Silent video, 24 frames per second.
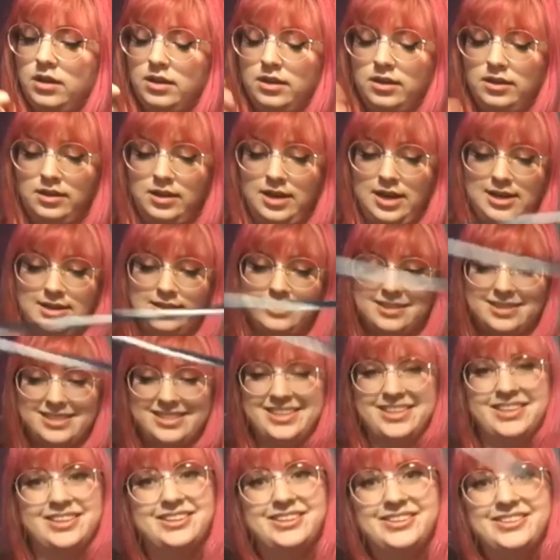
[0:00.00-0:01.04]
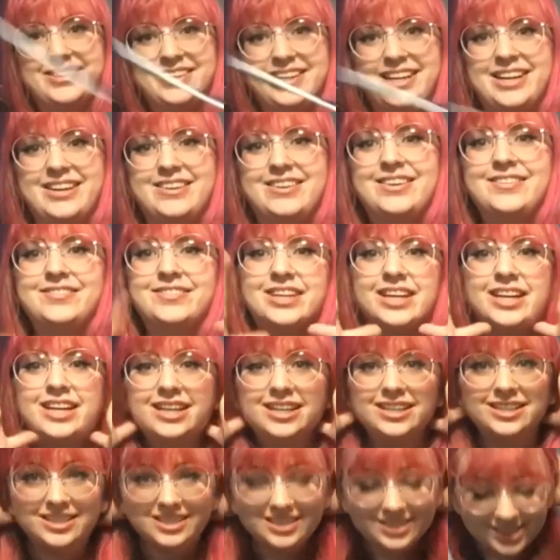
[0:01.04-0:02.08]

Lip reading: Alright, so now I've got